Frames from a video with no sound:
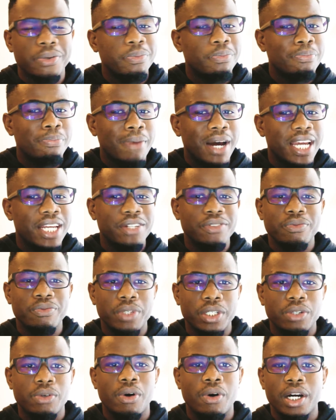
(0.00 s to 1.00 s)
might
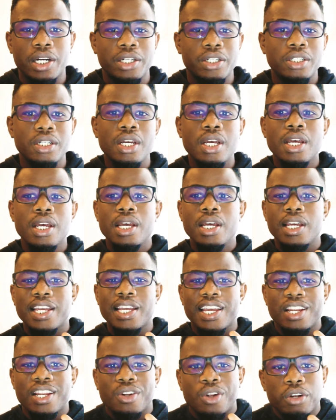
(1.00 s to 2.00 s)
require
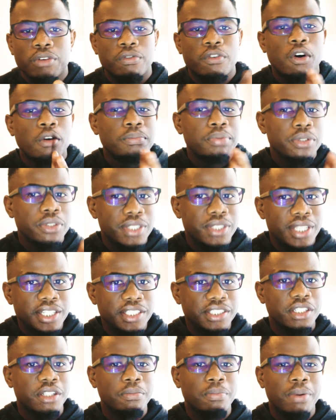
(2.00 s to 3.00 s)
a lot of
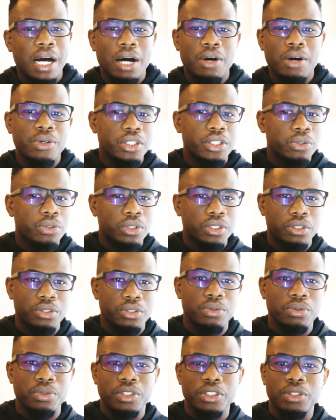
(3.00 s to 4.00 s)
computational power in order
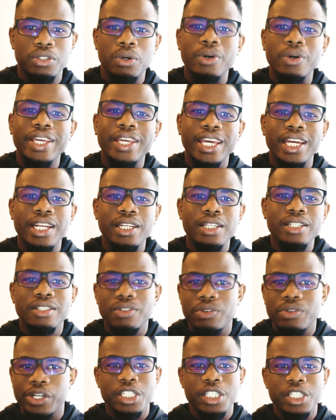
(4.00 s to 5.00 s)
to, you know, get
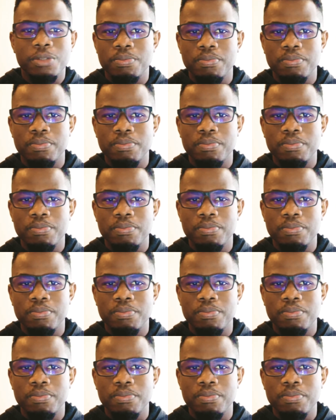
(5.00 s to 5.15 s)
crisp